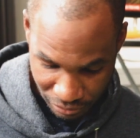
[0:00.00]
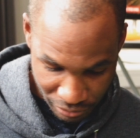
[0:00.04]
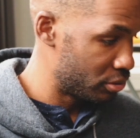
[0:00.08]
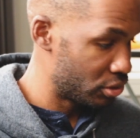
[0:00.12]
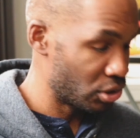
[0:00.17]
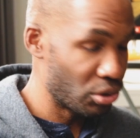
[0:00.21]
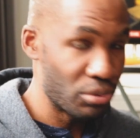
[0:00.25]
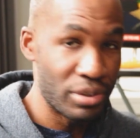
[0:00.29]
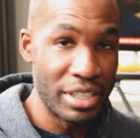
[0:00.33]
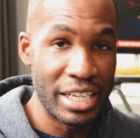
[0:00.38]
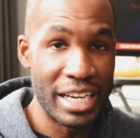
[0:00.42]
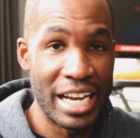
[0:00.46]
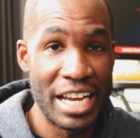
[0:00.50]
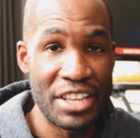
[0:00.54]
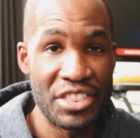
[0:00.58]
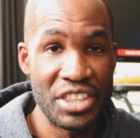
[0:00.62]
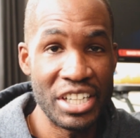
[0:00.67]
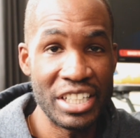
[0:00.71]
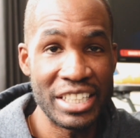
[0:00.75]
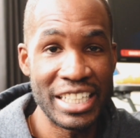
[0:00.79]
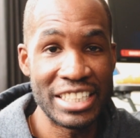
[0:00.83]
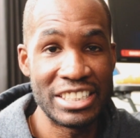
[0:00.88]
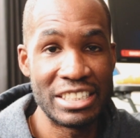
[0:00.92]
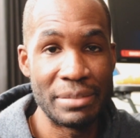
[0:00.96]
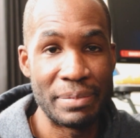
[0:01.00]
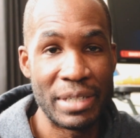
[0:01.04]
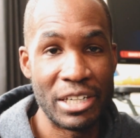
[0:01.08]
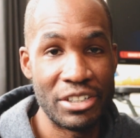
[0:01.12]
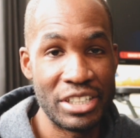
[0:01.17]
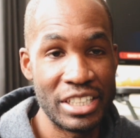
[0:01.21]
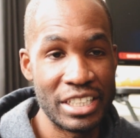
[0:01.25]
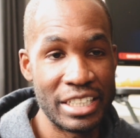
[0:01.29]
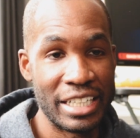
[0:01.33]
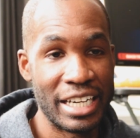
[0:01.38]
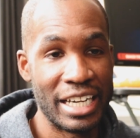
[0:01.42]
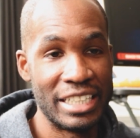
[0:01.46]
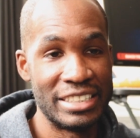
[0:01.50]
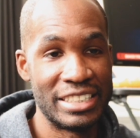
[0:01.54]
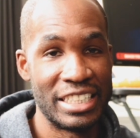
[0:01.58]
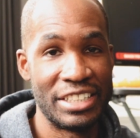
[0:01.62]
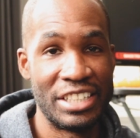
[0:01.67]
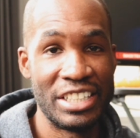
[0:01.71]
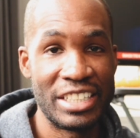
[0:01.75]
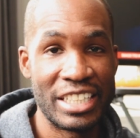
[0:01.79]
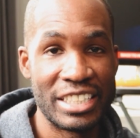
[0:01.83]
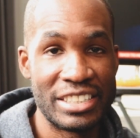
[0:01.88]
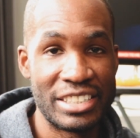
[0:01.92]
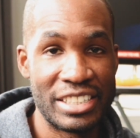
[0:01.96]
So I think that's about it, guys. I
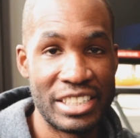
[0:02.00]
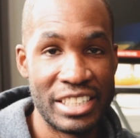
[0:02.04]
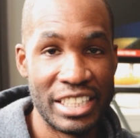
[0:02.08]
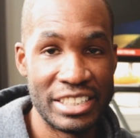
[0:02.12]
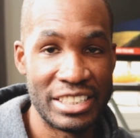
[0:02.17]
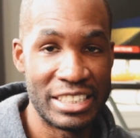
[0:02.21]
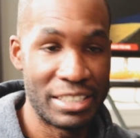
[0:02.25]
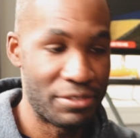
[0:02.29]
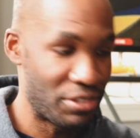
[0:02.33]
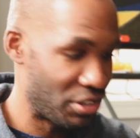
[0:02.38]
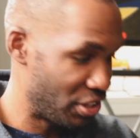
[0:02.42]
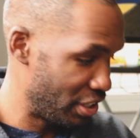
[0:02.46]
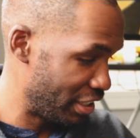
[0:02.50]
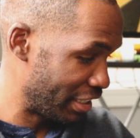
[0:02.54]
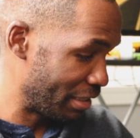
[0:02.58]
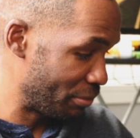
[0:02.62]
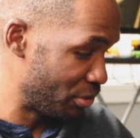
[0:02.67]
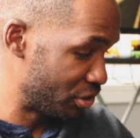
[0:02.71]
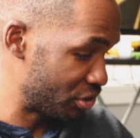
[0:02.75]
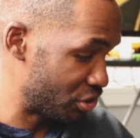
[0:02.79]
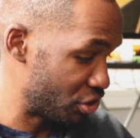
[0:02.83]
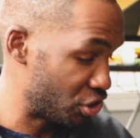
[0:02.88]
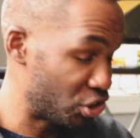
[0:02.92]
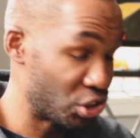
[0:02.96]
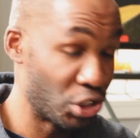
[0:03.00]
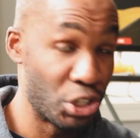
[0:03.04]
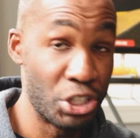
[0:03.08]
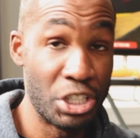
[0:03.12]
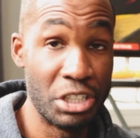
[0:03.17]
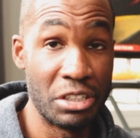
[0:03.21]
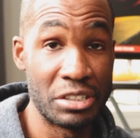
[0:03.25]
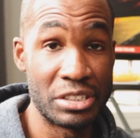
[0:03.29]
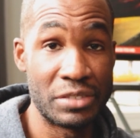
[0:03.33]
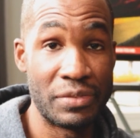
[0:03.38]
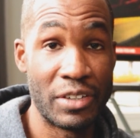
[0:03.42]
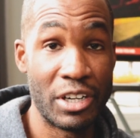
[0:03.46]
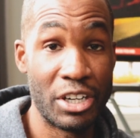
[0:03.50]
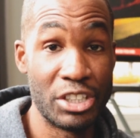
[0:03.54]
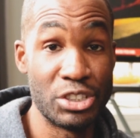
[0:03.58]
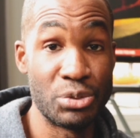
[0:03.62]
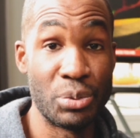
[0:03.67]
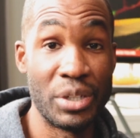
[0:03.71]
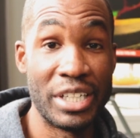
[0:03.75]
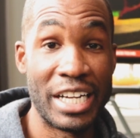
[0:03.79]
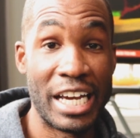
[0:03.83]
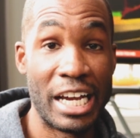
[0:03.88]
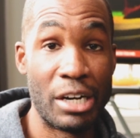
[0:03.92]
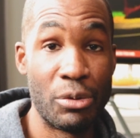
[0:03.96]
think that's everything I want to show you as far as
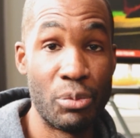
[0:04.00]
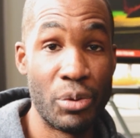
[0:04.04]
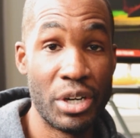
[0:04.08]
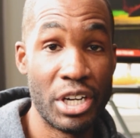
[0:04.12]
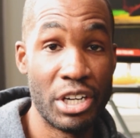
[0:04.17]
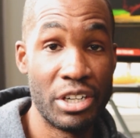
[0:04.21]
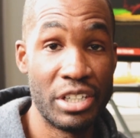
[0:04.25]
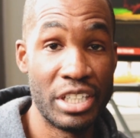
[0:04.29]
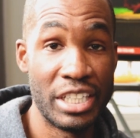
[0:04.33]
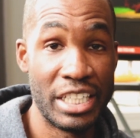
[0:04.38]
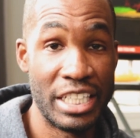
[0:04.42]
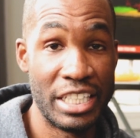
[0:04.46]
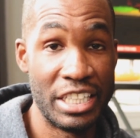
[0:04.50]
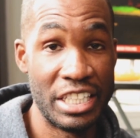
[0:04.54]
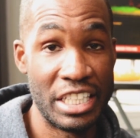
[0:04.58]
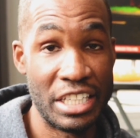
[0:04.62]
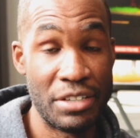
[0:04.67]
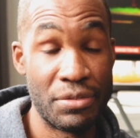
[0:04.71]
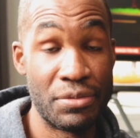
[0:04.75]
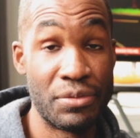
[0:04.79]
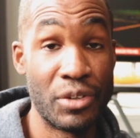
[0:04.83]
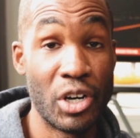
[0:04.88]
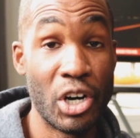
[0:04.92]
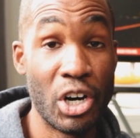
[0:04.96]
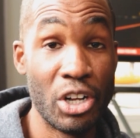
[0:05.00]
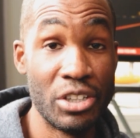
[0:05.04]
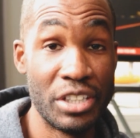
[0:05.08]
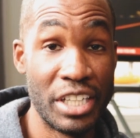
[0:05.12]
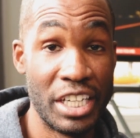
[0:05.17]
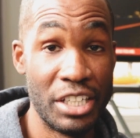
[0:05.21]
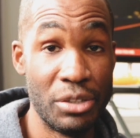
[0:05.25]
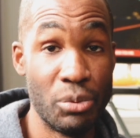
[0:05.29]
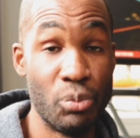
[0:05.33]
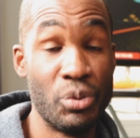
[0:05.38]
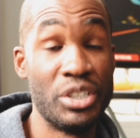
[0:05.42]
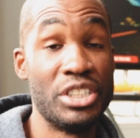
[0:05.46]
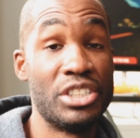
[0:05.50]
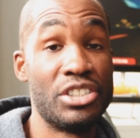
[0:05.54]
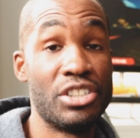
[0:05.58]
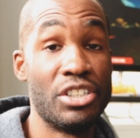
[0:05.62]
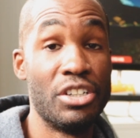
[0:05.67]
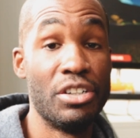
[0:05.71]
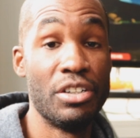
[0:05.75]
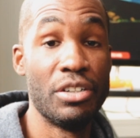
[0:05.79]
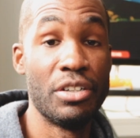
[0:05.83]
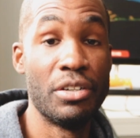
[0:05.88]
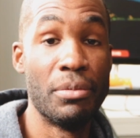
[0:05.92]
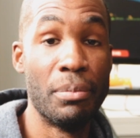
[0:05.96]
what I wear in the fall and
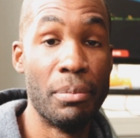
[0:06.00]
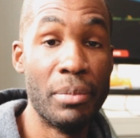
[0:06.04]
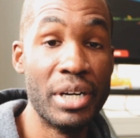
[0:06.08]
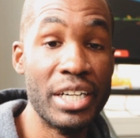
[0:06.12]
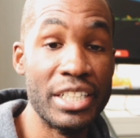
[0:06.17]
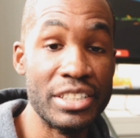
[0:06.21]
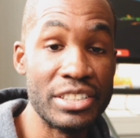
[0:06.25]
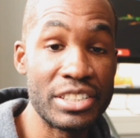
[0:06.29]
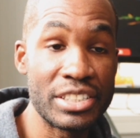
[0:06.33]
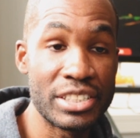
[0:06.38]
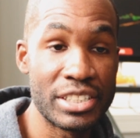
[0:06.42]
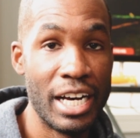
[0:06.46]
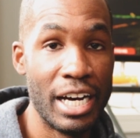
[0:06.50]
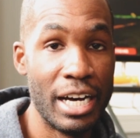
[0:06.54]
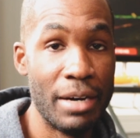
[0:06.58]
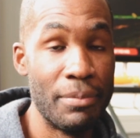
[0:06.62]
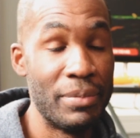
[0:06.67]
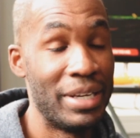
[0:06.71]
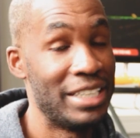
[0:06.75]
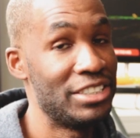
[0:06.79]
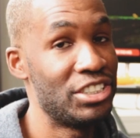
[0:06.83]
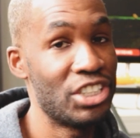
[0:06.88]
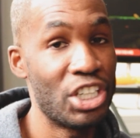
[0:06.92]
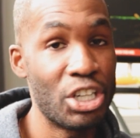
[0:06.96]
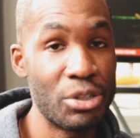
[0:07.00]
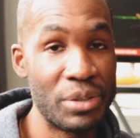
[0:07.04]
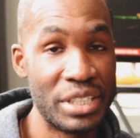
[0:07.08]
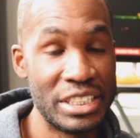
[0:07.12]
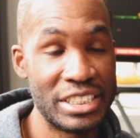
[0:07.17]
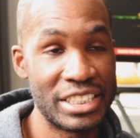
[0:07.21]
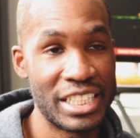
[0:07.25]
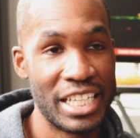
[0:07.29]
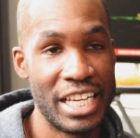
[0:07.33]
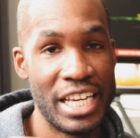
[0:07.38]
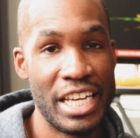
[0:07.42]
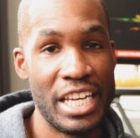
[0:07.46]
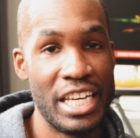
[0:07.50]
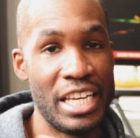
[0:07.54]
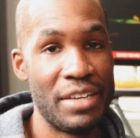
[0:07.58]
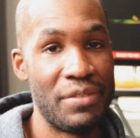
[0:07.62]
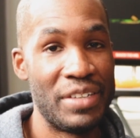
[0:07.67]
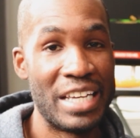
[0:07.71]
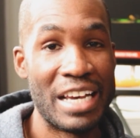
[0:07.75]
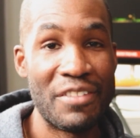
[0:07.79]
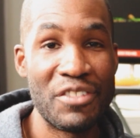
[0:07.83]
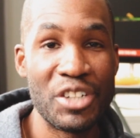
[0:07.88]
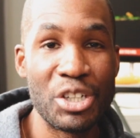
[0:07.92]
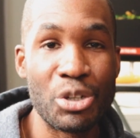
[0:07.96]
winter months. As always, if
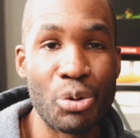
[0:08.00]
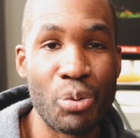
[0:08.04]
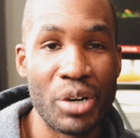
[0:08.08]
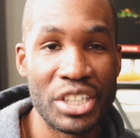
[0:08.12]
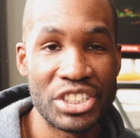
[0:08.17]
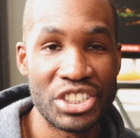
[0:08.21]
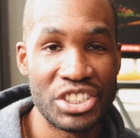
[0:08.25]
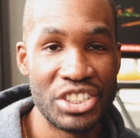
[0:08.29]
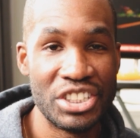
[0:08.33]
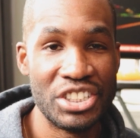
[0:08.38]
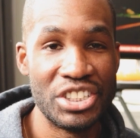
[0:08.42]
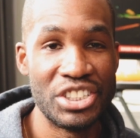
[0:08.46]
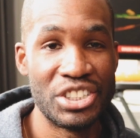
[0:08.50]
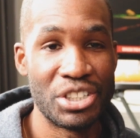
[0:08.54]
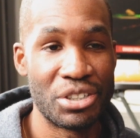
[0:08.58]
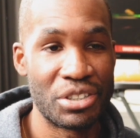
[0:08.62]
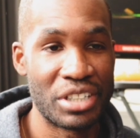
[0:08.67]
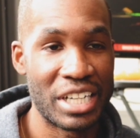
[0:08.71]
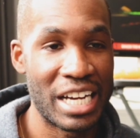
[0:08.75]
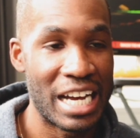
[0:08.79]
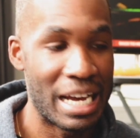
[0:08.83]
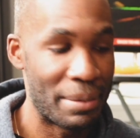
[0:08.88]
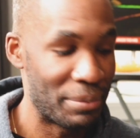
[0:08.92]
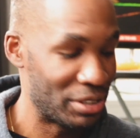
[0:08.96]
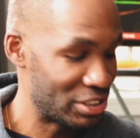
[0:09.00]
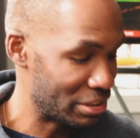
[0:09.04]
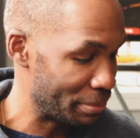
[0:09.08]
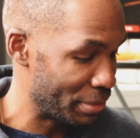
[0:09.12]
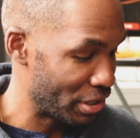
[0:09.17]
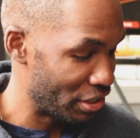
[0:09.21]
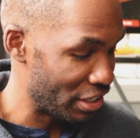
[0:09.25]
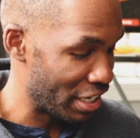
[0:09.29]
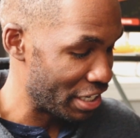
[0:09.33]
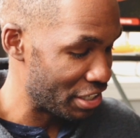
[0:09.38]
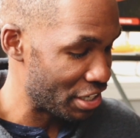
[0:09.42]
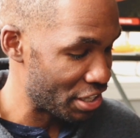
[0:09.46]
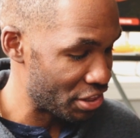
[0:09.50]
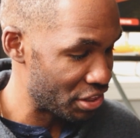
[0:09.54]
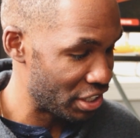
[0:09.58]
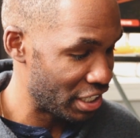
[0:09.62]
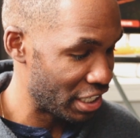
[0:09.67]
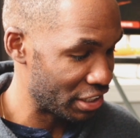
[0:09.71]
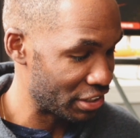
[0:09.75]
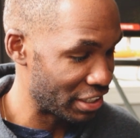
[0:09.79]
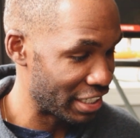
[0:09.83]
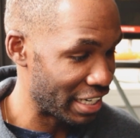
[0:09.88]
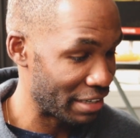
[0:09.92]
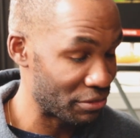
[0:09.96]
you have any questions or comments about
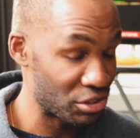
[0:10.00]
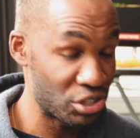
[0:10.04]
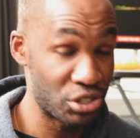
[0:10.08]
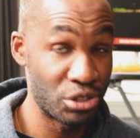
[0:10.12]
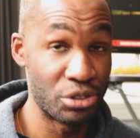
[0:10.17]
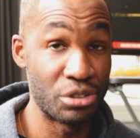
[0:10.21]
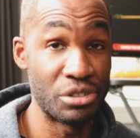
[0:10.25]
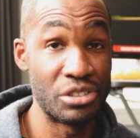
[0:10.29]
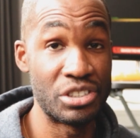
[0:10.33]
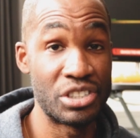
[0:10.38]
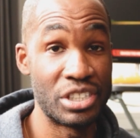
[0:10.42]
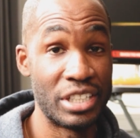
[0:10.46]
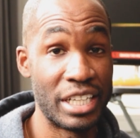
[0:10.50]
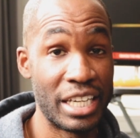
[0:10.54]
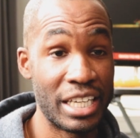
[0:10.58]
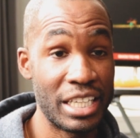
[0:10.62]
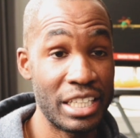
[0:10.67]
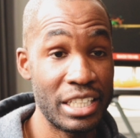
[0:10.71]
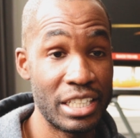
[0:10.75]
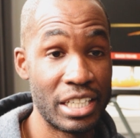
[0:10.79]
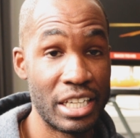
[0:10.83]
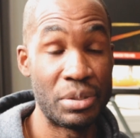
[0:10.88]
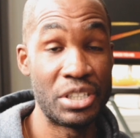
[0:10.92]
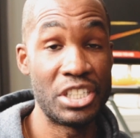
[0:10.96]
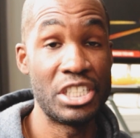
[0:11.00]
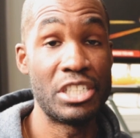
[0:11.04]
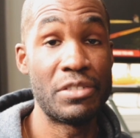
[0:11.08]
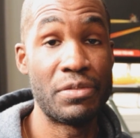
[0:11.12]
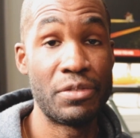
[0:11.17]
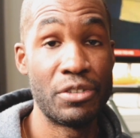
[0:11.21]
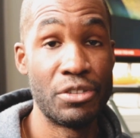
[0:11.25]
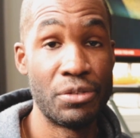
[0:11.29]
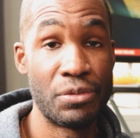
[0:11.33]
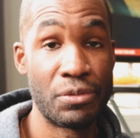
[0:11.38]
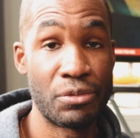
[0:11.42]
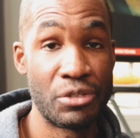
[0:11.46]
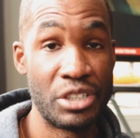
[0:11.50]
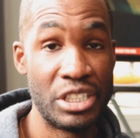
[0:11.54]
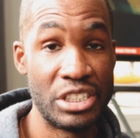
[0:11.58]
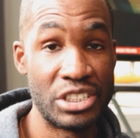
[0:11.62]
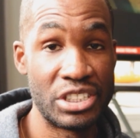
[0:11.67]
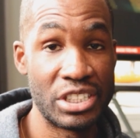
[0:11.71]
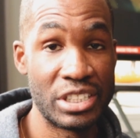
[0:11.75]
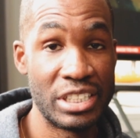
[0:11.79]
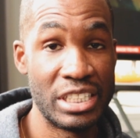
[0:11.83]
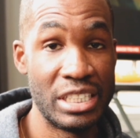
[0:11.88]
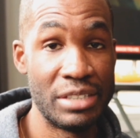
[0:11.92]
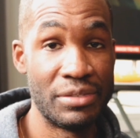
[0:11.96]
anything that I've shown you today, please feel free
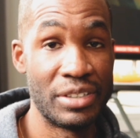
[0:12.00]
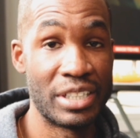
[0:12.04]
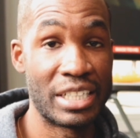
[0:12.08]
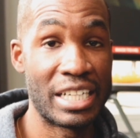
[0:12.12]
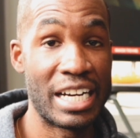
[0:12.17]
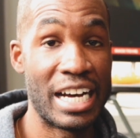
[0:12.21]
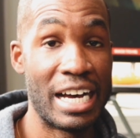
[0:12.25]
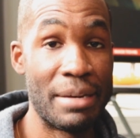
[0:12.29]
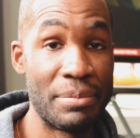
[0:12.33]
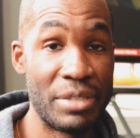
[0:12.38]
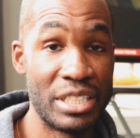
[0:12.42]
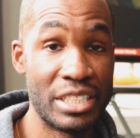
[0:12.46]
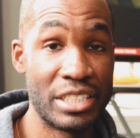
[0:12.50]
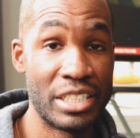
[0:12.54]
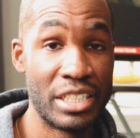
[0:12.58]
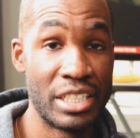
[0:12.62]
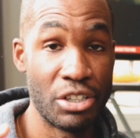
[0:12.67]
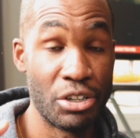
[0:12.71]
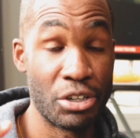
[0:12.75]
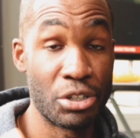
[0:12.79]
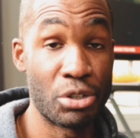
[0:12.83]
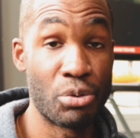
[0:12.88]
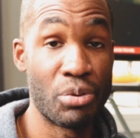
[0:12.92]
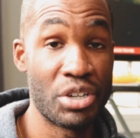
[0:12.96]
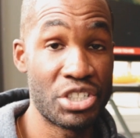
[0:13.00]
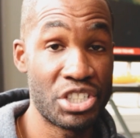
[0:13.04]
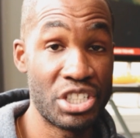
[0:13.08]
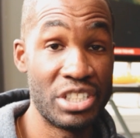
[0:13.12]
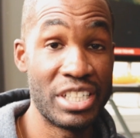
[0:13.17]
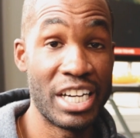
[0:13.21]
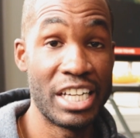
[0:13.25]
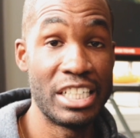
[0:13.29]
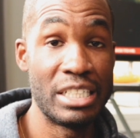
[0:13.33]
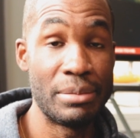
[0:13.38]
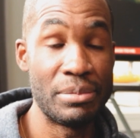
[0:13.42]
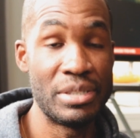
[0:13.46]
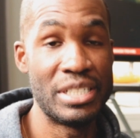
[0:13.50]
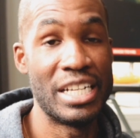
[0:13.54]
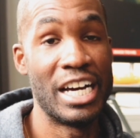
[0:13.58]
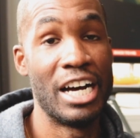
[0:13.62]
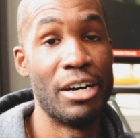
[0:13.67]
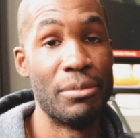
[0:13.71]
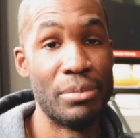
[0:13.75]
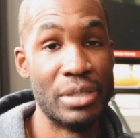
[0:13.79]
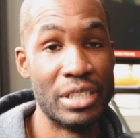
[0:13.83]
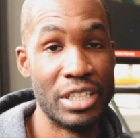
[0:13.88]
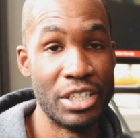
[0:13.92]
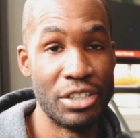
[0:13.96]
to leave a comment or a question on them
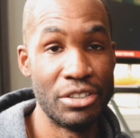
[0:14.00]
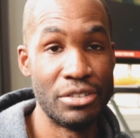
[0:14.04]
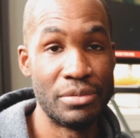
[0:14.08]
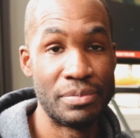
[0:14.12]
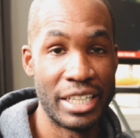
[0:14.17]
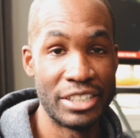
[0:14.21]
down below.